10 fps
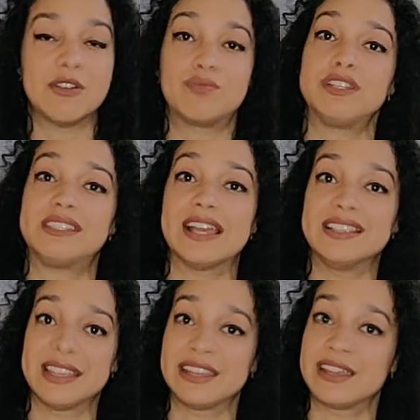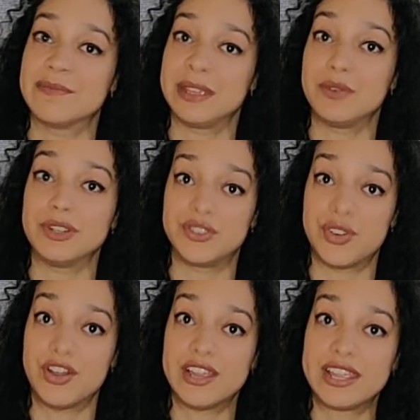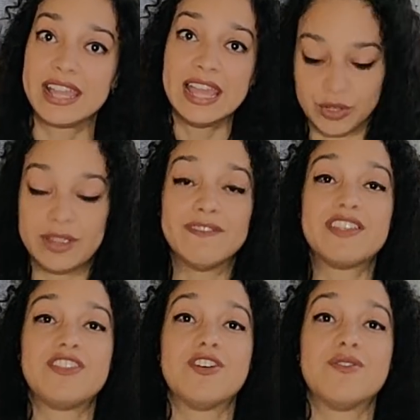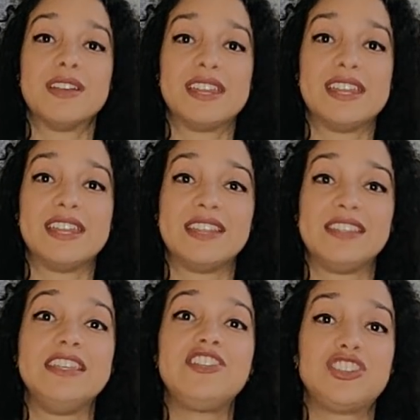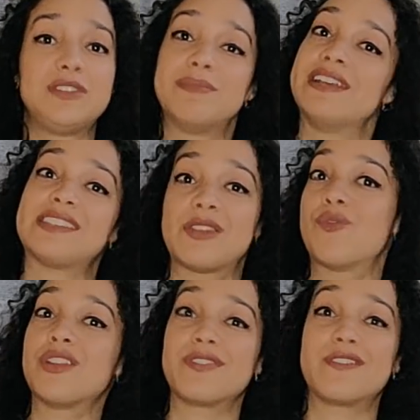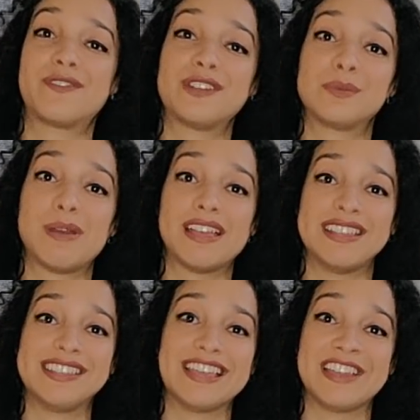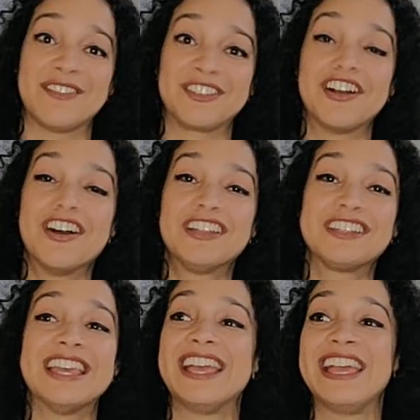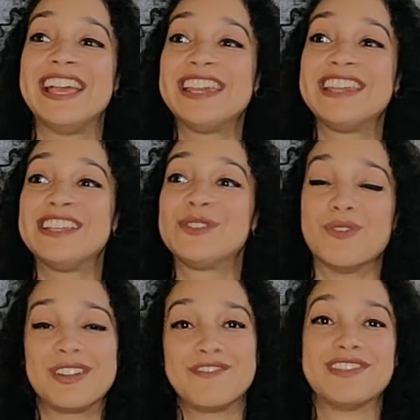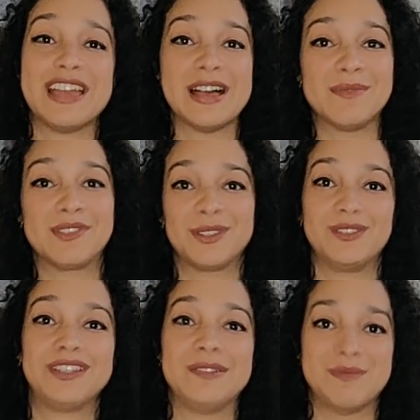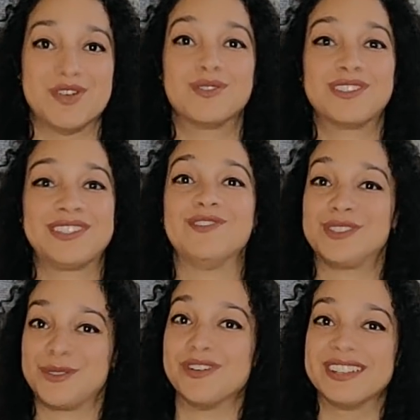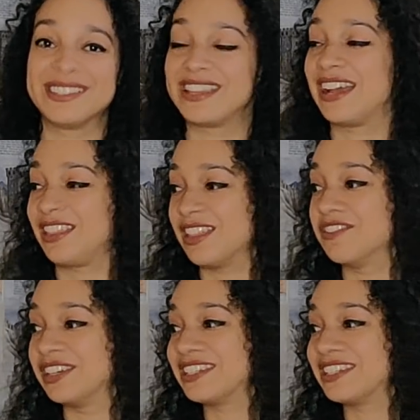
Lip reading: how precise it can be when drawing. So even though it is the cheapest and one of the first pens I ever got, it is one of the absolutely most used ones. I love